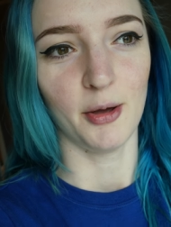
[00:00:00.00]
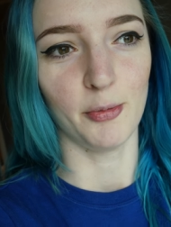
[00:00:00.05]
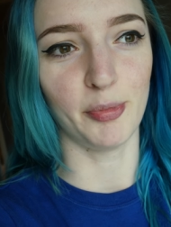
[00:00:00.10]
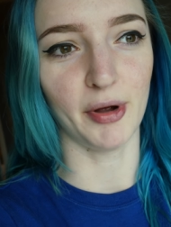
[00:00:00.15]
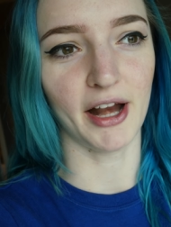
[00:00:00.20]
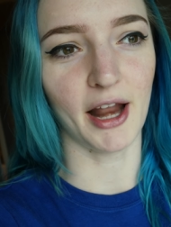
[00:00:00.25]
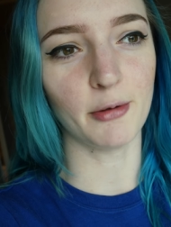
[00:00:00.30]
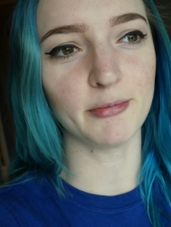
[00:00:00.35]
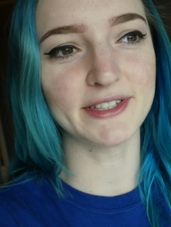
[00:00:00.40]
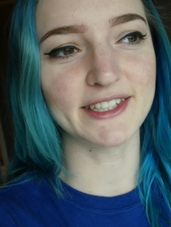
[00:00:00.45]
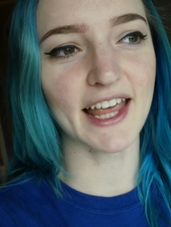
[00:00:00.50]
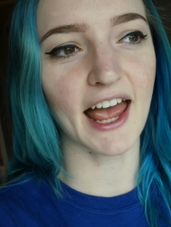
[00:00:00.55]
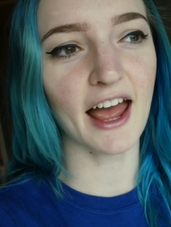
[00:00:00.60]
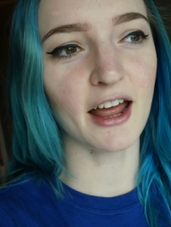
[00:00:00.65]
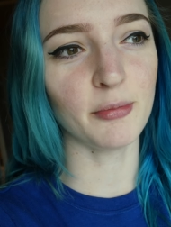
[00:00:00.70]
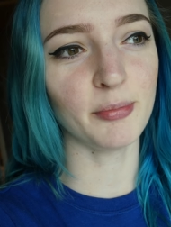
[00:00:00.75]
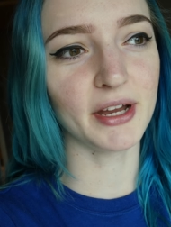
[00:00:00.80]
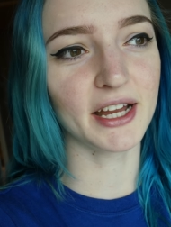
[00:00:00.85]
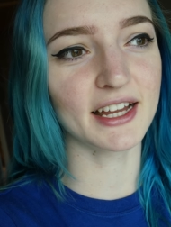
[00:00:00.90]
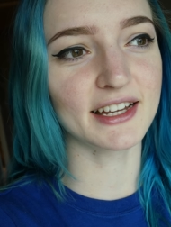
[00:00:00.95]
But I'm
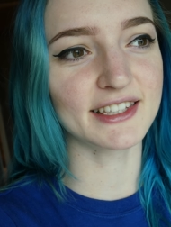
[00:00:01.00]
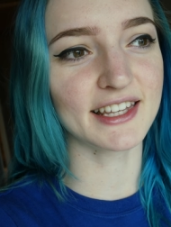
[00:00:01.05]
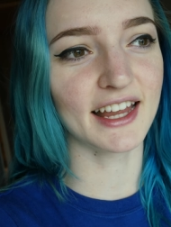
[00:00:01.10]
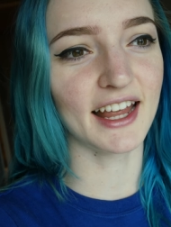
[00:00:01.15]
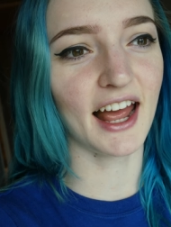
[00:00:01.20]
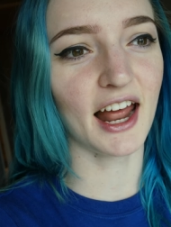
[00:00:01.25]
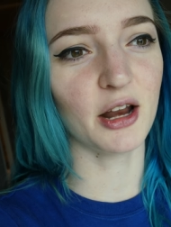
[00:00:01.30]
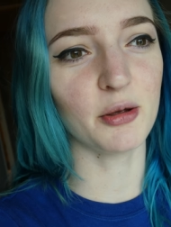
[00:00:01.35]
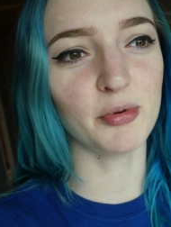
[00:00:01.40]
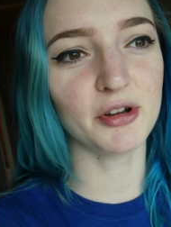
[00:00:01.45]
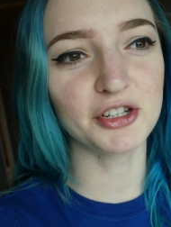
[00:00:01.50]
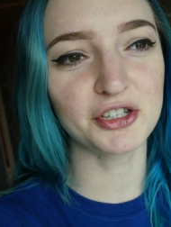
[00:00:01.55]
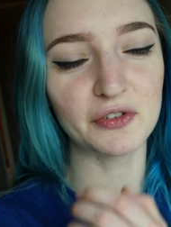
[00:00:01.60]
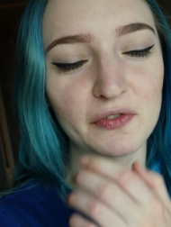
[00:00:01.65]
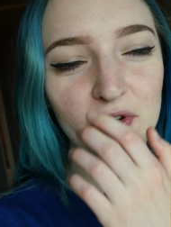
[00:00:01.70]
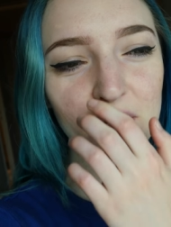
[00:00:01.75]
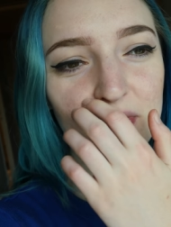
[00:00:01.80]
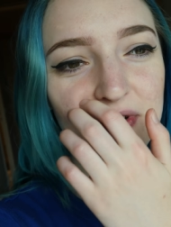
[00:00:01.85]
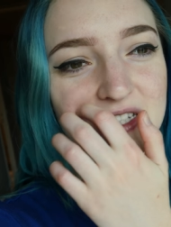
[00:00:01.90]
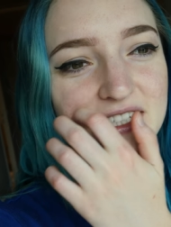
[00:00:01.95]
sad because I had a bunch
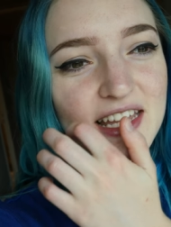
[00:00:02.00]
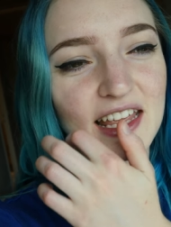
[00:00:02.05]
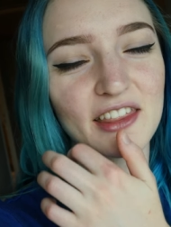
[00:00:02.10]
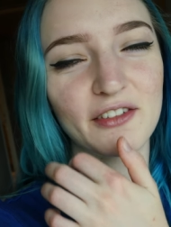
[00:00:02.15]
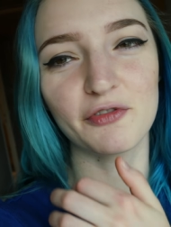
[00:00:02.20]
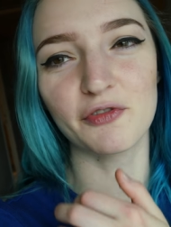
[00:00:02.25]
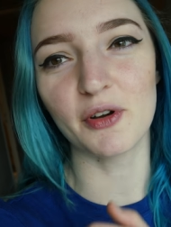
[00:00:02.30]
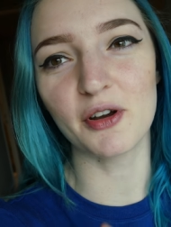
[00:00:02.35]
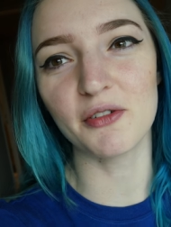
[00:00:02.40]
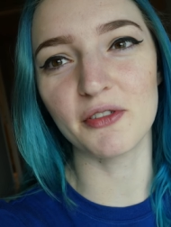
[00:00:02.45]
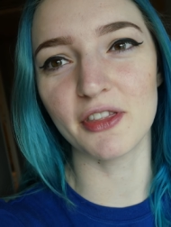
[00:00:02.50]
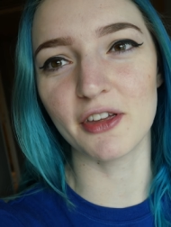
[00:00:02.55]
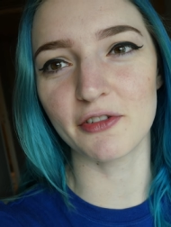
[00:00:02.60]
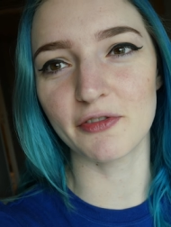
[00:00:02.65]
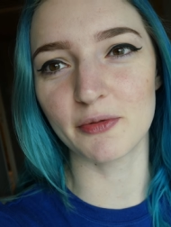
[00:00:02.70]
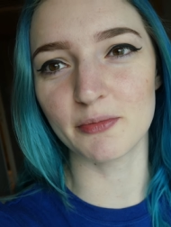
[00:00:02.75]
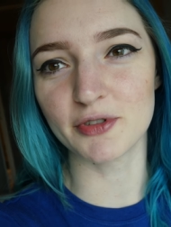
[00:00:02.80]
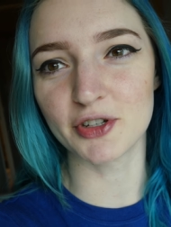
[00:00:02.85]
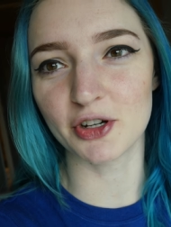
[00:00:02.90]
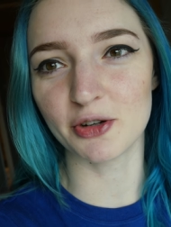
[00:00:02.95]
of viewers say that for, they're
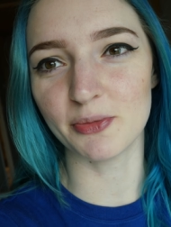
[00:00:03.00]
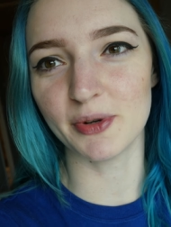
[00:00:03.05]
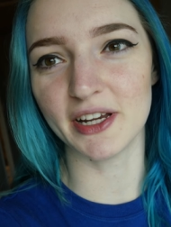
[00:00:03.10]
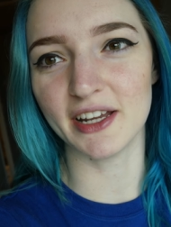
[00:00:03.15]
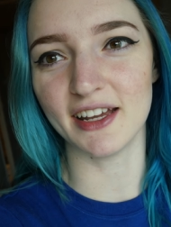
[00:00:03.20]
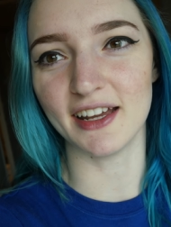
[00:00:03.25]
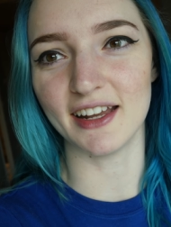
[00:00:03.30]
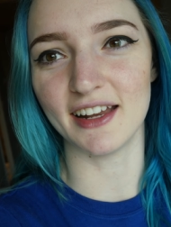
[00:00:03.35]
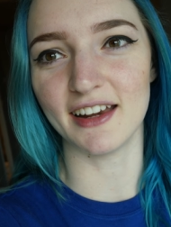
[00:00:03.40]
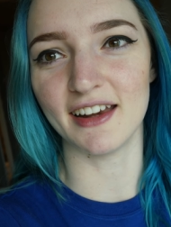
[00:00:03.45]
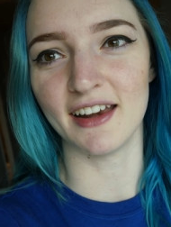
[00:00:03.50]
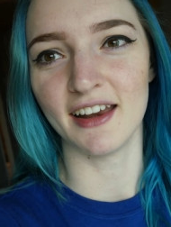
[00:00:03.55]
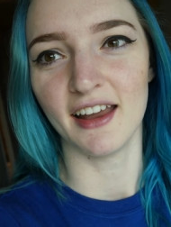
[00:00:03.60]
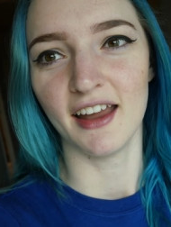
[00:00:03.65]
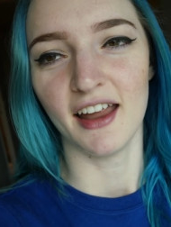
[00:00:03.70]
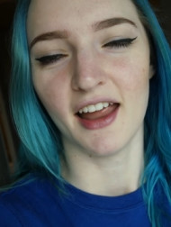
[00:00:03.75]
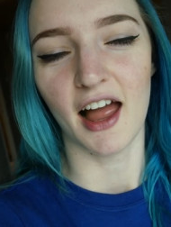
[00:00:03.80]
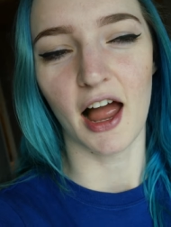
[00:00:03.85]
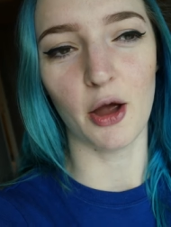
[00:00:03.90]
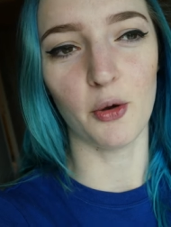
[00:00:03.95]
from Germany and
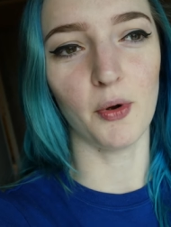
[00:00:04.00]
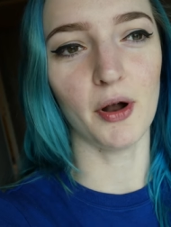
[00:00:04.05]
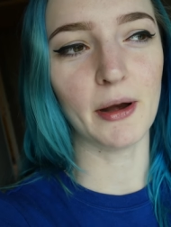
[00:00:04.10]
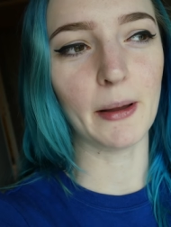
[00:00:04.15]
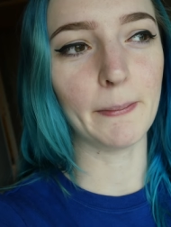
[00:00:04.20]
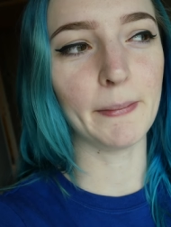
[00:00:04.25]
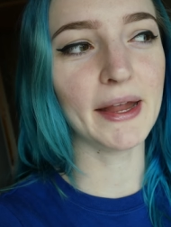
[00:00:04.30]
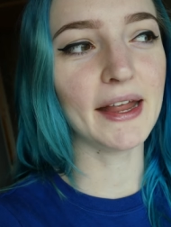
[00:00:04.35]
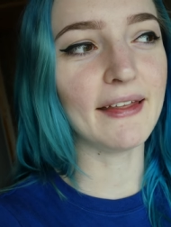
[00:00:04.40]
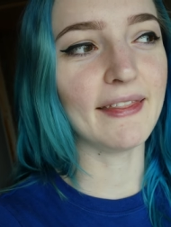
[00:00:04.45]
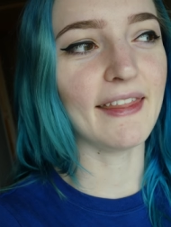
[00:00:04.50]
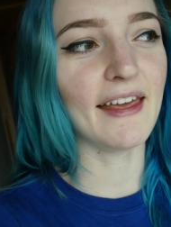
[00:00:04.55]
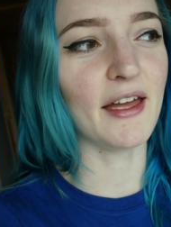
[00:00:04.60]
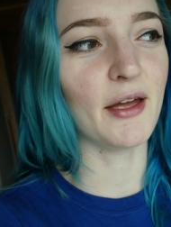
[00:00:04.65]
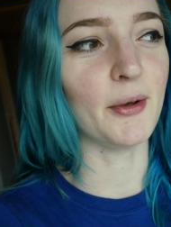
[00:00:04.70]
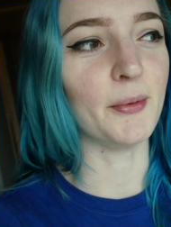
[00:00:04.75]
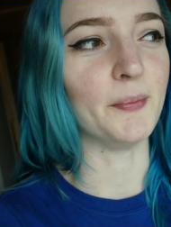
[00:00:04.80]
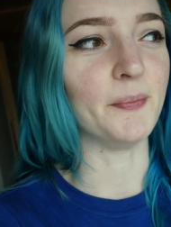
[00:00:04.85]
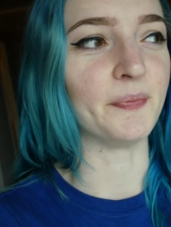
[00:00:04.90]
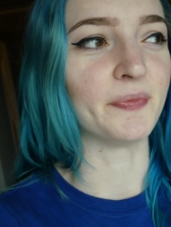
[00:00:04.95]
I want to meet
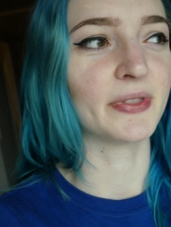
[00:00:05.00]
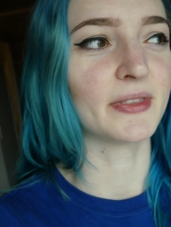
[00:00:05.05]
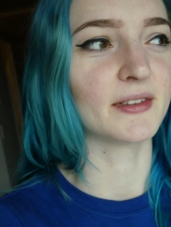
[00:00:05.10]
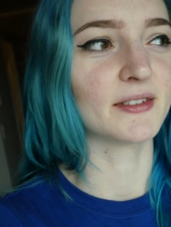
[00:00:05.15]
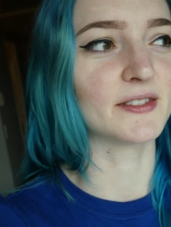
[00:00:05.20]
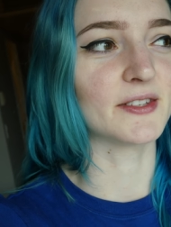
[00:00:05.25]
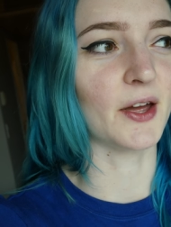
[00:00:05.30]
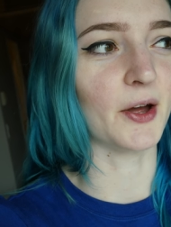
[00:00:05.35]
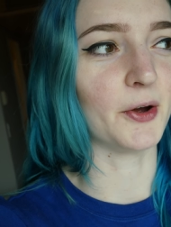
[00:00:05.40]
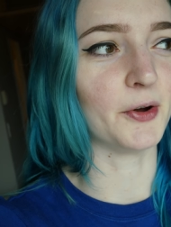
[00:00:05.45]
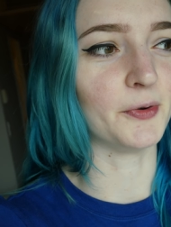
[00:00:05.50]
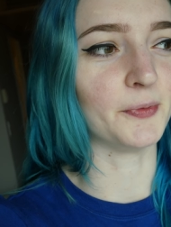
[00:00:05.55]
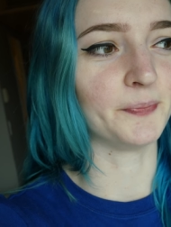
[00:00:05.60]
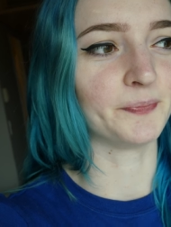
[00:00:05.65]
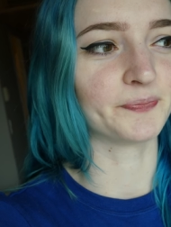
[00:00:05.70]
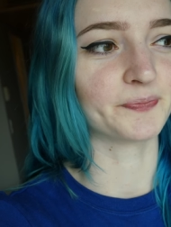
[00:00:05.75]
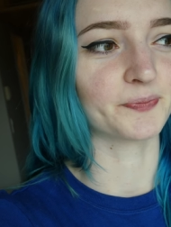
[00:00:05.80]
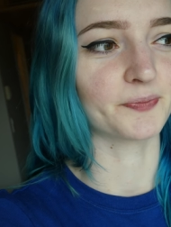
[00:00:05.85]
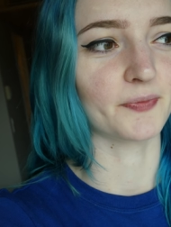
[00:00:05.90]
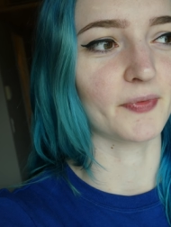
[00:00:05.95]
them.
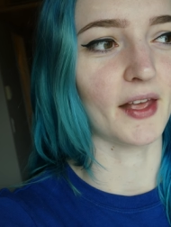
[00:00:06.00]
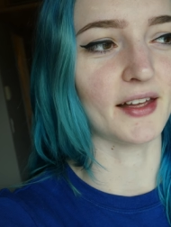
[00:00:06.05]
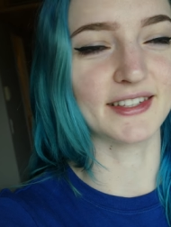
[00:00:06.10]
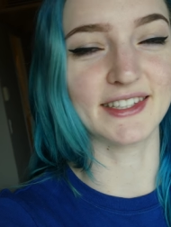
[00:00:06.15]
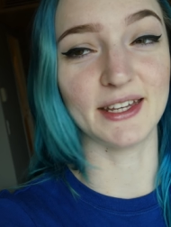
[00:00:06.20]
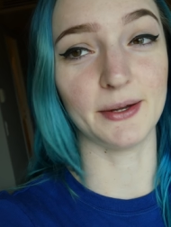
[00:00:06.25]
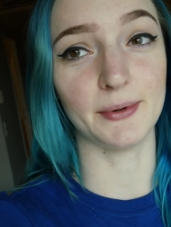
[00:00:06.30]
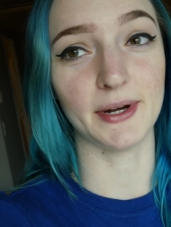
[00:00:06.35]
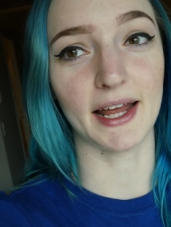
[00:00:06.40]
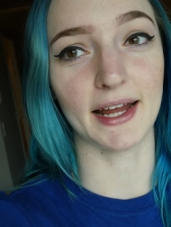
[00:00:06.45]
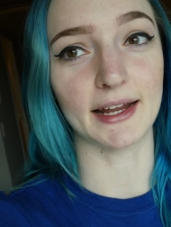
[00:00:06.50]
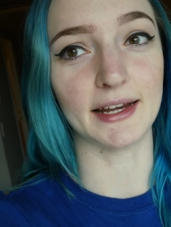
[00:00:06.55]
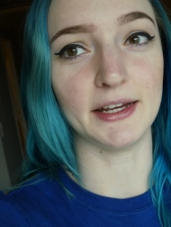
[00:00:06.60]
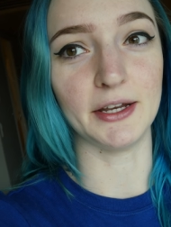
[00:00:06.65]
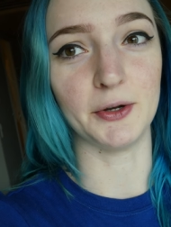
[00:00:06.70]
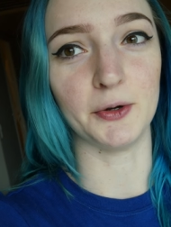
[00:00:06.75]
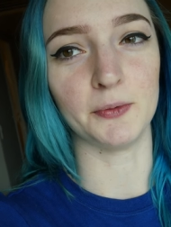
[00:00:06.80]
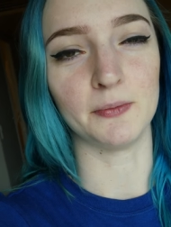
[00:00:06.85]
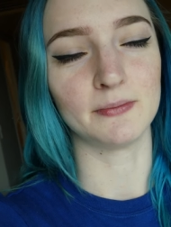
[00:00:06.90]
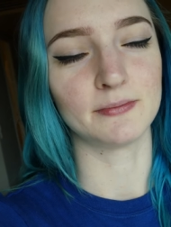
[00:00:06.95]
So I'll see what I can
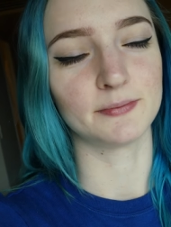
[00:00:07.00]
do.